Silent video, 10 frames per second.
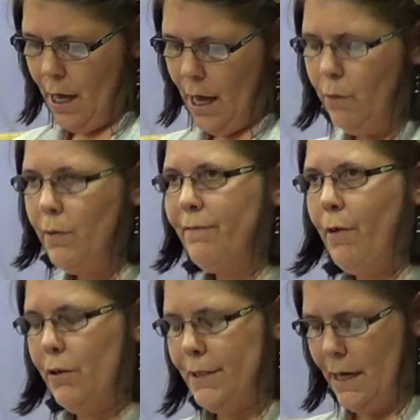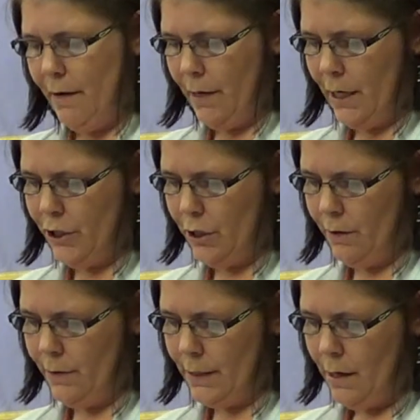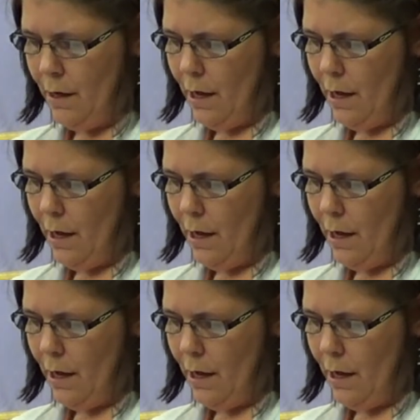help with volunteering issues,